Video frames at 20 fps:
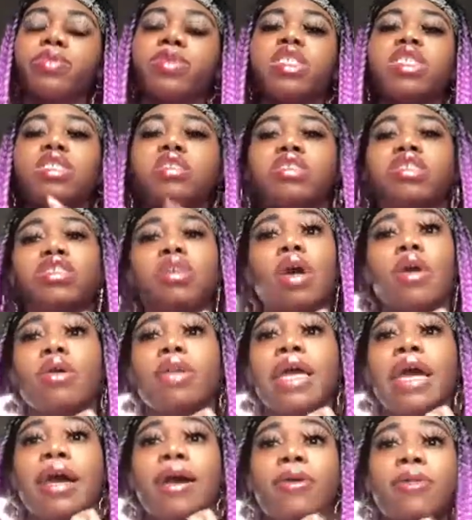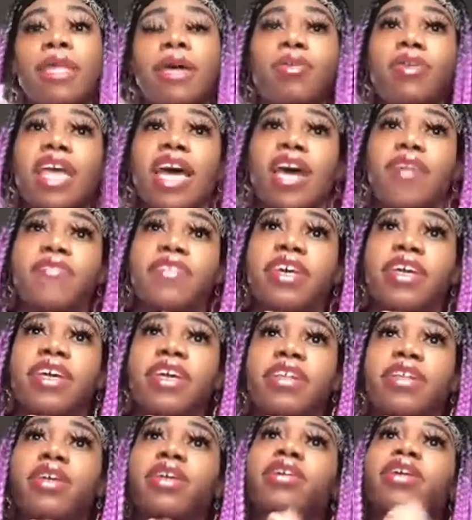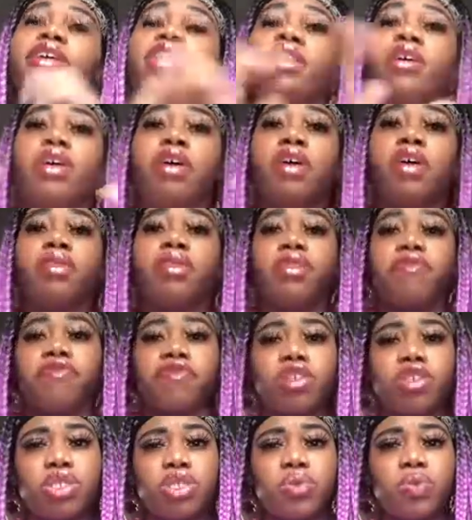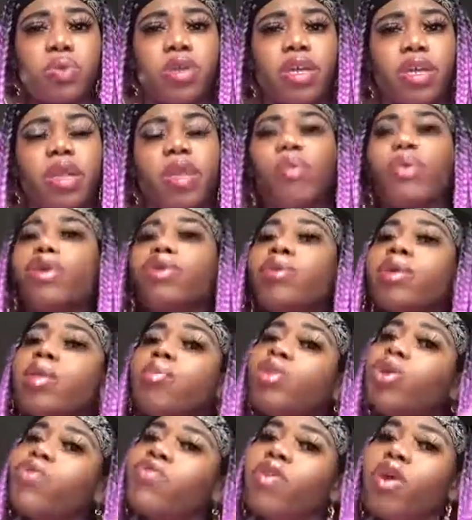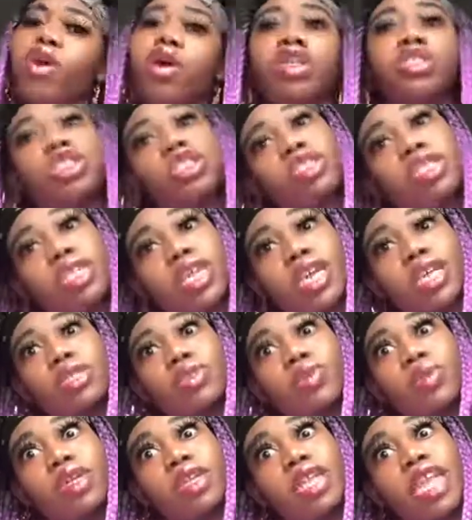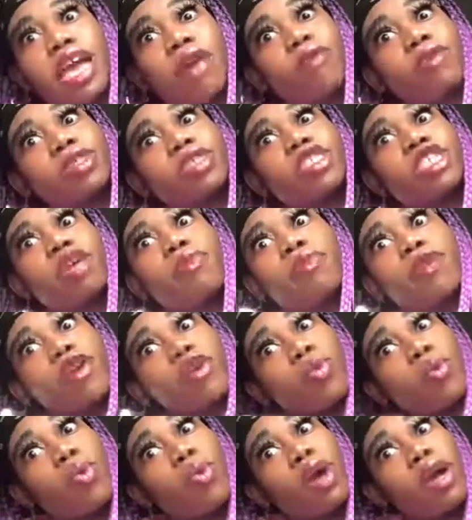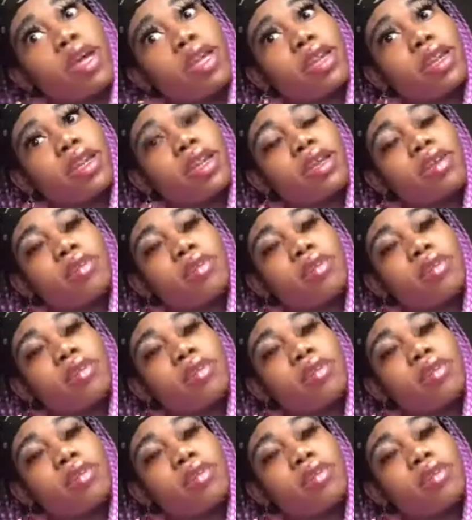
So now that we have done the first one, we're going to move on to the next one. That was number one.